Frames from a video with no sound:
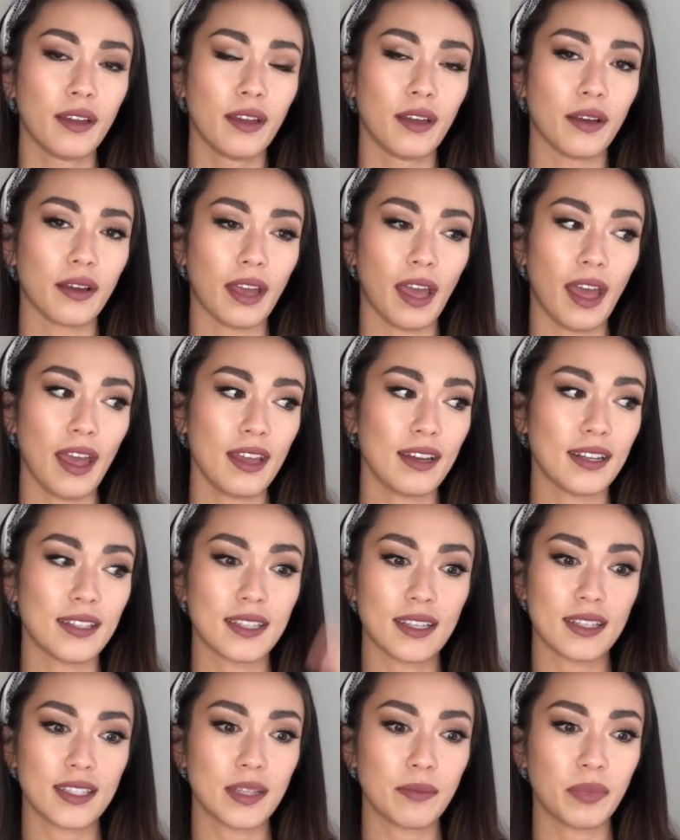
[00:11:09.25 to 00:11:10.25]
Okay, and it's
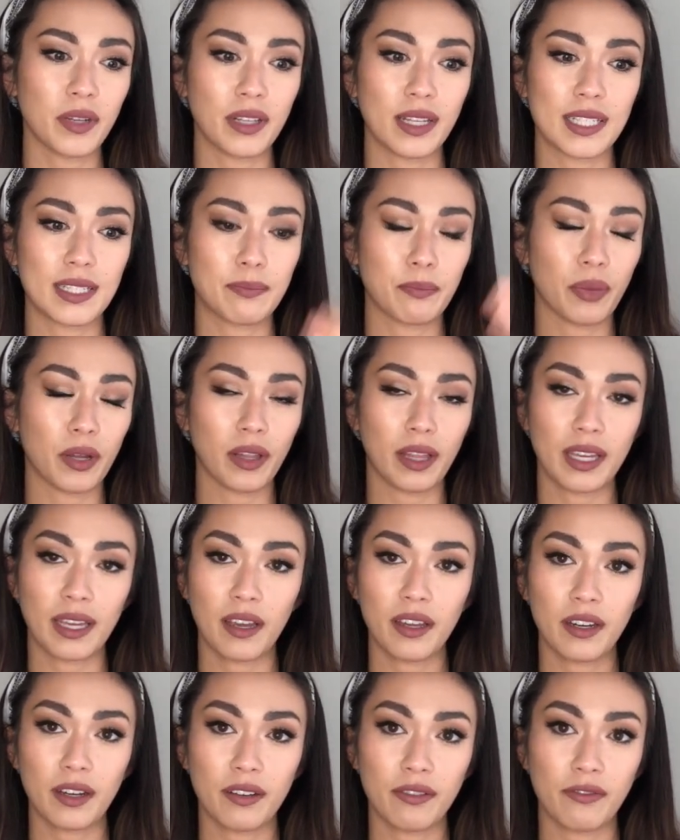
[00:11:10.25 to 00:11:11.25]
as simple as pulling out
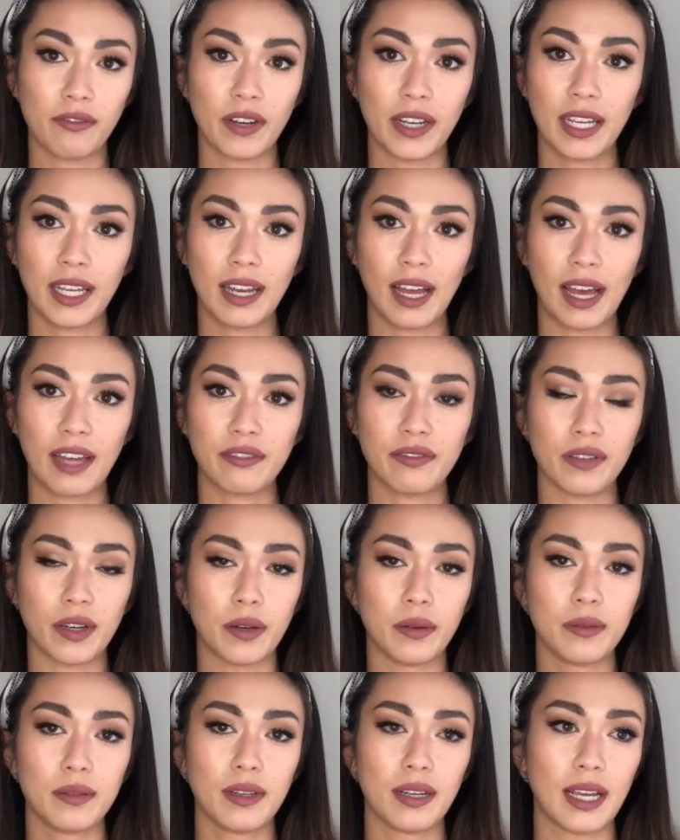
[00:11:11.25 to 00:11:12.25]
your freaking
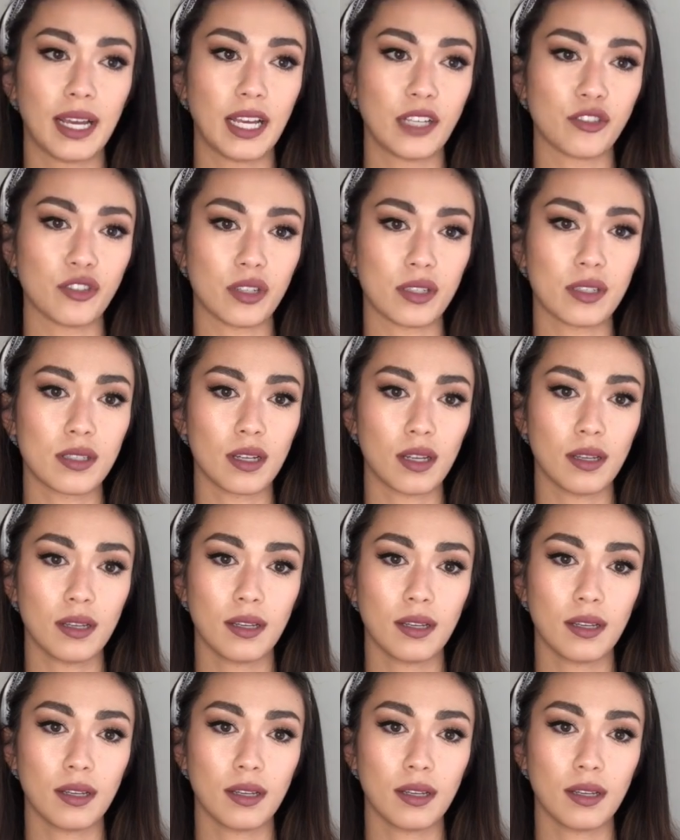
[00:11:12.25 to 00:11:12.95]
iPhone and just